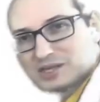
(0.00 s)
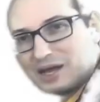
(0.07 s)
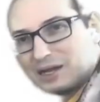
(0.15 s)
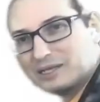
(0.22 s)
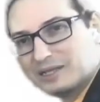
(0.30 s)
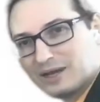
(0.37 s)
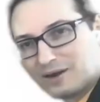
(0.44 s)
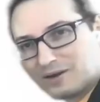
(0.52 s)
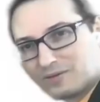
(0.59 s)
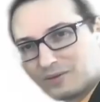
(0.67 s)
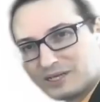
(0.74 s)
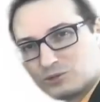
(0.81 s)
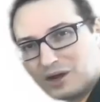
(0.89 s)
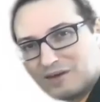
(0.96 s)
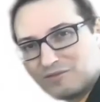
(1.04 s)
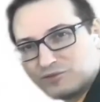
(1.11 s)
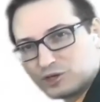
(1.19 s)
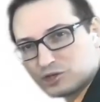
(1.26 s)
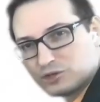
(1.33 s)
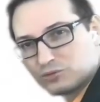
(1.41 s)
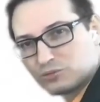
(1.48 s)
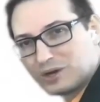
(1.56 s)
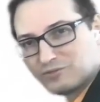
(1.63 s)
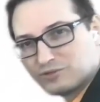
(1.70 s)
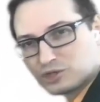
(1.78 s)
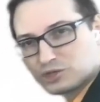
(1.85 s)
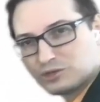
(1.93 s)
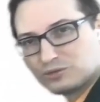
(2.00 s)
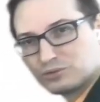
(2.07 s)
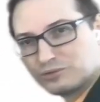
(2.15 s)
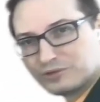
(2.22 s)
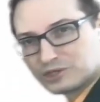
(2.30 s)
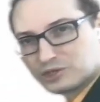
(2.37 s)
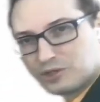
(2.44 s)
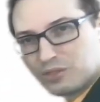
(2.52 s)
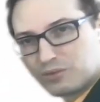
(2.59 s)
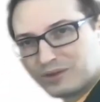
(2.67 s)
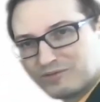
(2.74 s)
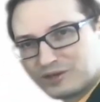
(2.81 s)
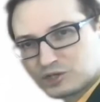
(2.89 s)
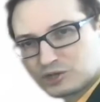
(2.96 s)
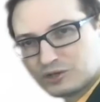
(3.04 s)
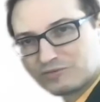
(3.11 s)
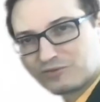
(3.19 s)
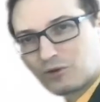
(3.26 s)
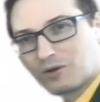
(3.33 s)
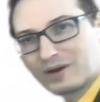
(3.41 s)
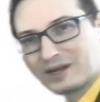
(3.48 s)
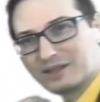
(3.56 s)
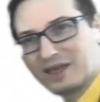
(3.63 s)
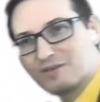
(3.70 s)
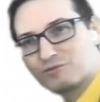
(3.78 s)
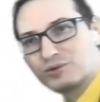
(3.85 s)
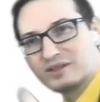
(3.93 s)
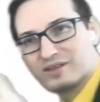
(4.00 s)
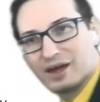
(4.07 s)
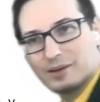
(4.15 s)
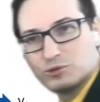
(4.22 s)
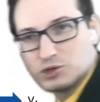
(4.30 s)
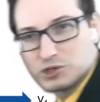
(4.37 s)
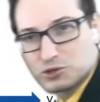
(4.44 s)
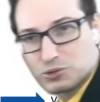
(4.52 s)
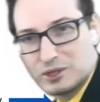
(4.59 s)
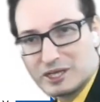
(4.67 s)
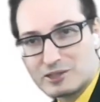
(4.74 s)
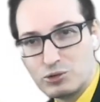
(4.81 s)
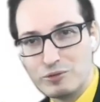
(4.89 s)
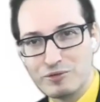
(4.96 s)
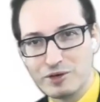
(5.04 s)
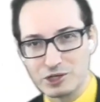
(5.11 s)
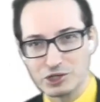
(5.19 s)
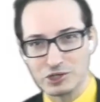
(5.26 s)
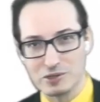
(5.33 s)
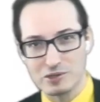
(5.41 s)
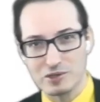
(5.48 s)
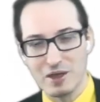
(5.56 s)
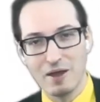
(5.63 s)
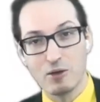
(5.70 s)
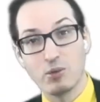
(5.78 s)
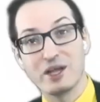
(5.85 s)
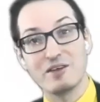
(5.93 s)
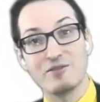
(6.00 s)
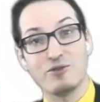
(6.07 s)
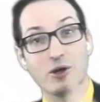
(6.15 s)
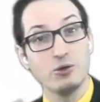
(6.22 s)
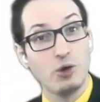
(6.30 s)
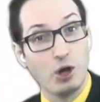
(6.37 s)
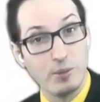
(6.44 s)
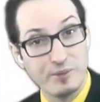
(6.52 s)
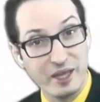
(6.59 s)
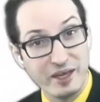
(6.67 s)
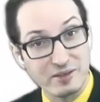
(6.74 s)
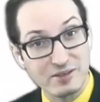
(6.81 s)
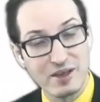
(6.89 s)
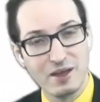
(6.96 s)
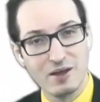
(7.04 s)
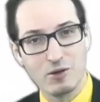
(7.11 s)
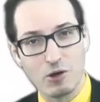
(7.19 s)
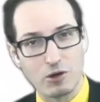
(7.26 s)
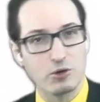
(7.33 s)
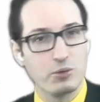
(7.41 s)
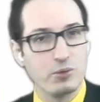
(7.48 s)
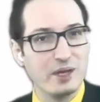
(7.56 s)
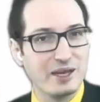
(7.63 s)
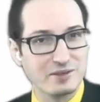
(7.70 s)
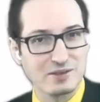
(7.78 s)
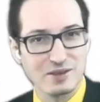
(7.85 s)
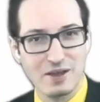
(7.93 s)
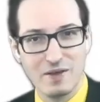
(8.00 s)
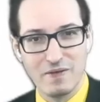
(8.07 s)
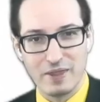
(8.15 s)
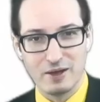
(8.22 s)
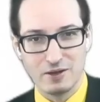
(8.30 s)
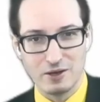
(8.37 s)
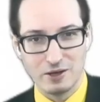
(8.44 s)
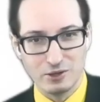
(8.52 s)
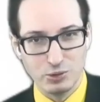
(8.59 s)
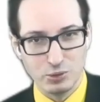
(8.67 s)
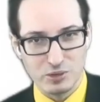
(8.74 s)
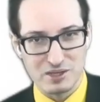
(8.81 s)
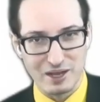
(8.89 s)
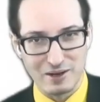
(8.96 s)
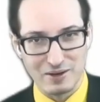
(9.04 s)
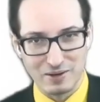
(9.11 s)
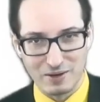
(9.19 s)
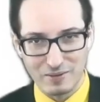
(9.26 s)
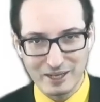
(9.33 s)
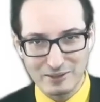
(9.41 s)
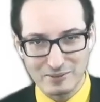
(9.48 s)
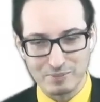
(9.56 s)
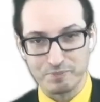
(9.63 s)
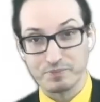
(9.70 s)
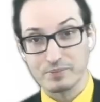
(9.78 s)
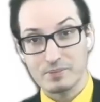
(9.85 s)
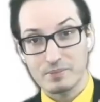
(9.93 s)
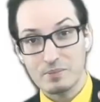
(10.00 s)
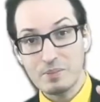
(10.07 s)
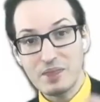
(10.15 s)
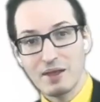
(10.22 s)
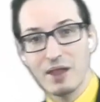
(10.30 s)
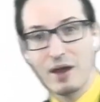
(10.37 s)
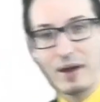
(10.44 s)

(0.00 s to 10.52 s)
are linear, right? You have version 1, version 2, version 3, version 4, and every time you just create new versions whenever you update or create a new cell, all right? Now